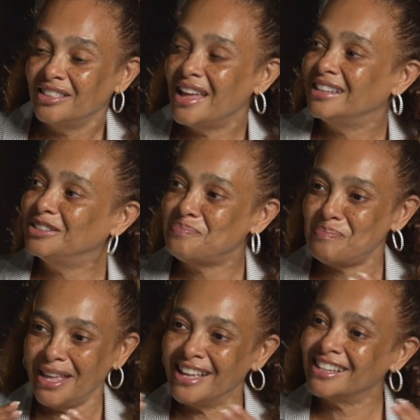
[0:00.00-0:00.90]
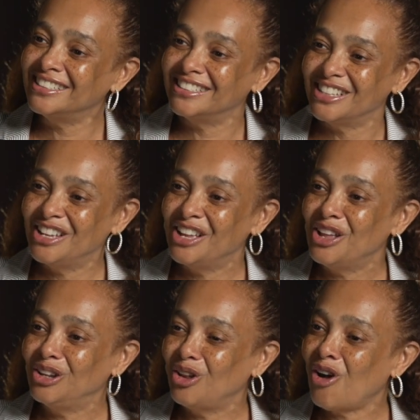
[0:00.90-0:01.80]
that depicts
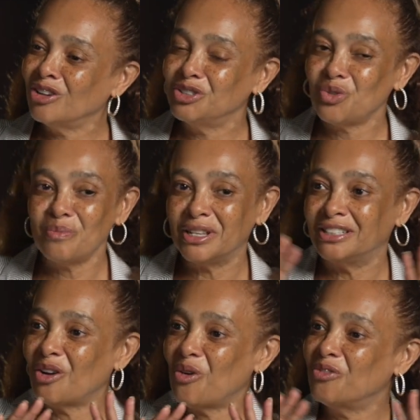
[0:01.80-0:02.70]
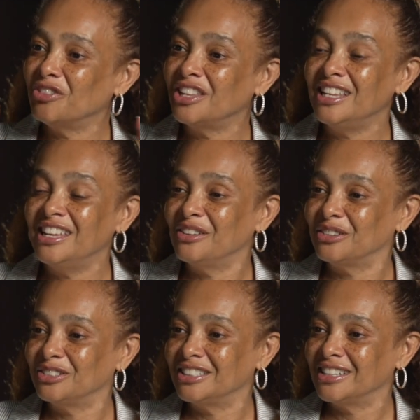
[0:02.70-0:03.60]
longshoremen over the
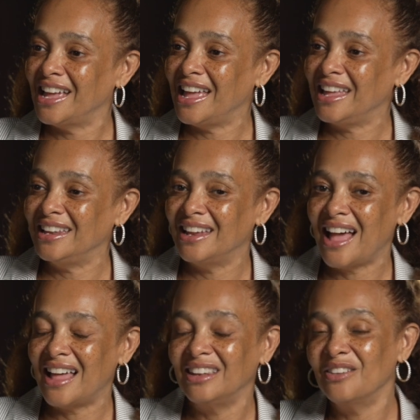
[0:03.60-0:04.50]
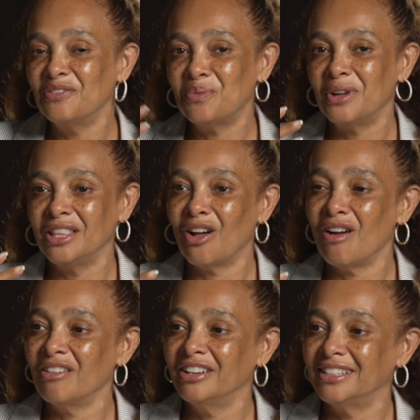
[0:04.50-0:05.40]
years. And I love the way the
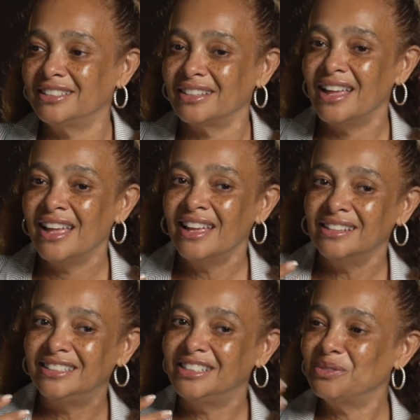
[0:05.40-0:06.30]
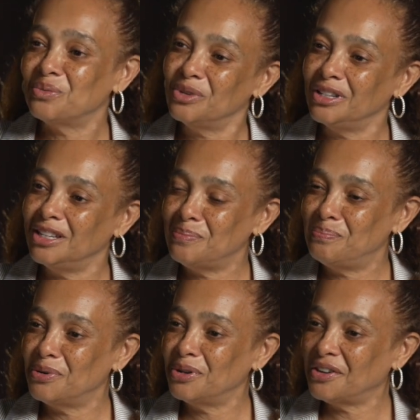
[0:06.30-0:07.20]
artist didn't really
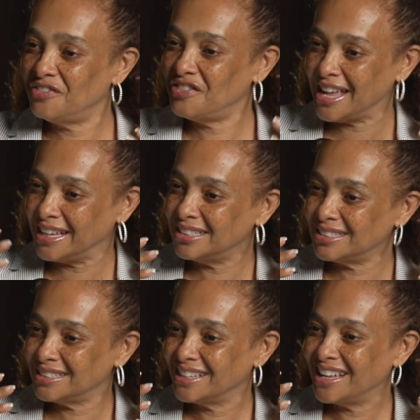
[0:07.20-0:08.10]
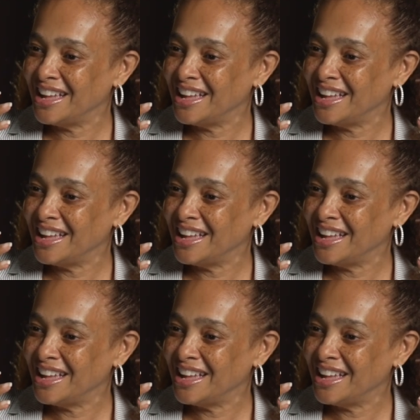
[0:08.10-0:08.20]
put a face.